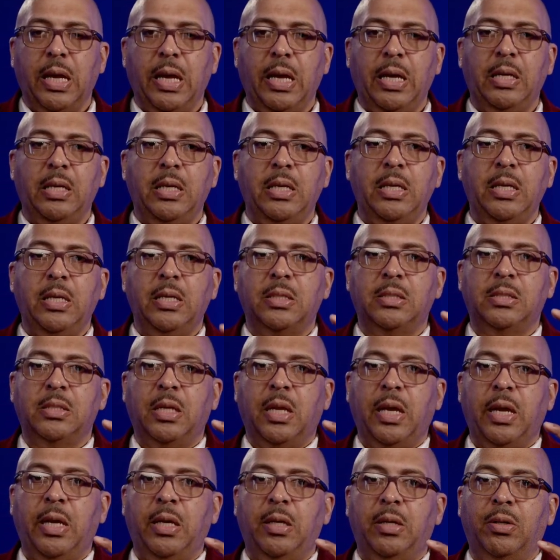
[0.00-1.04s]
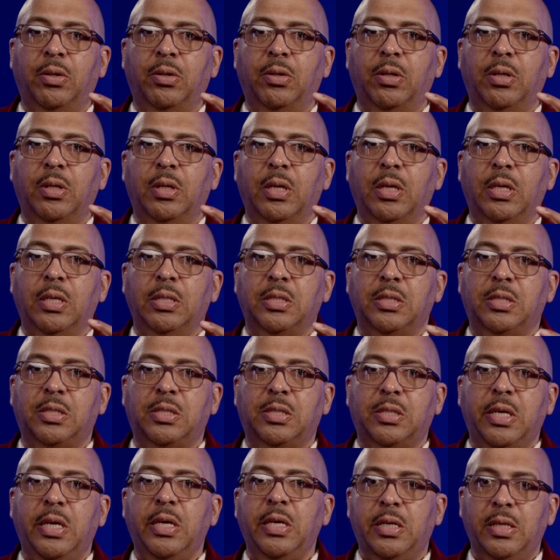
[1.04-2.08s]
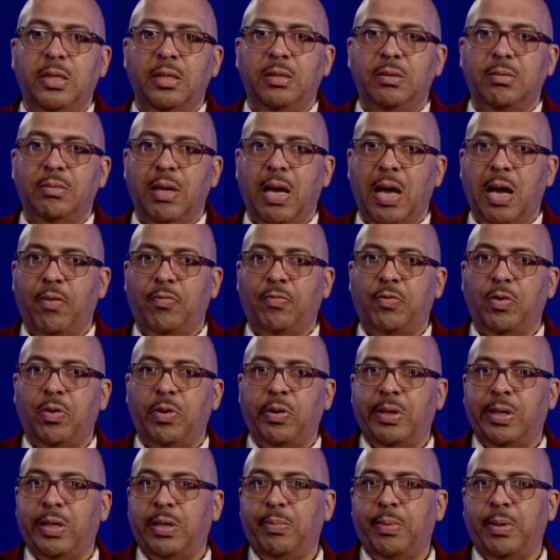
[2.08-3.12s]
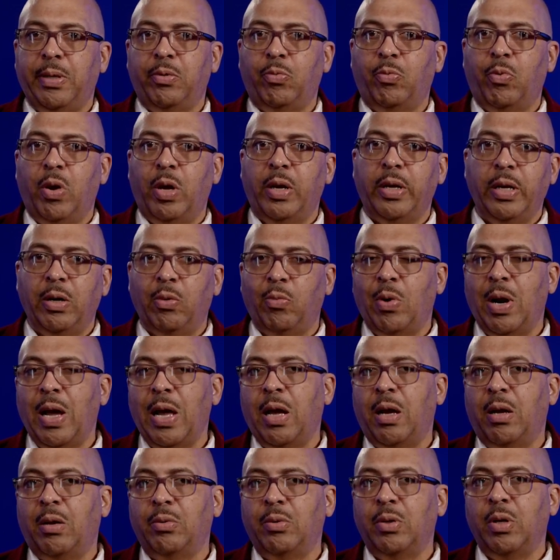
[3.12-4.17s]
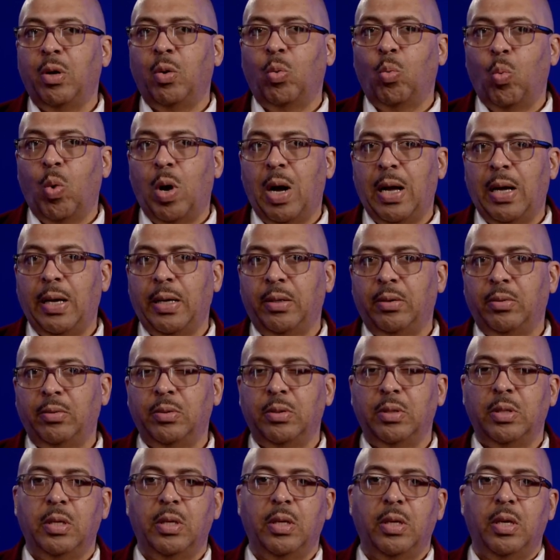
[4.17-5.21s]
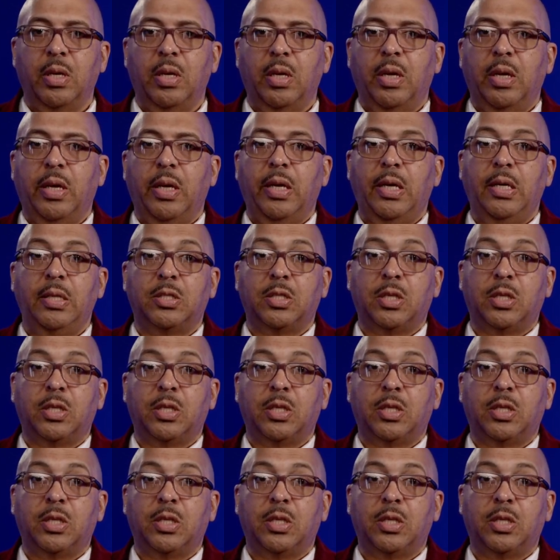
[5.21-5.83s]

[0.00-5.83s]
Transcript: and he is later seated after he had been running around wild. He's